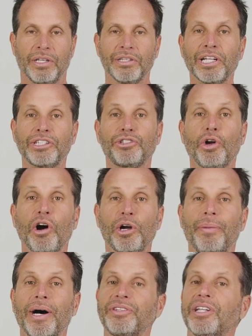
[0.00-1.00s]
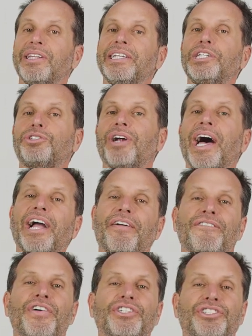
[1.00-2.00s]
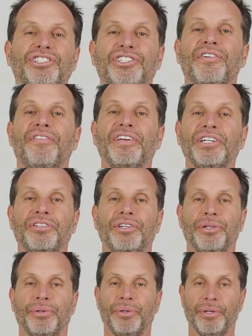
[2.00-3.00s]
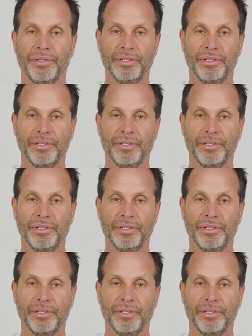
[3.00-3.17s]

Let's talk about the LeakTrac versus the V2.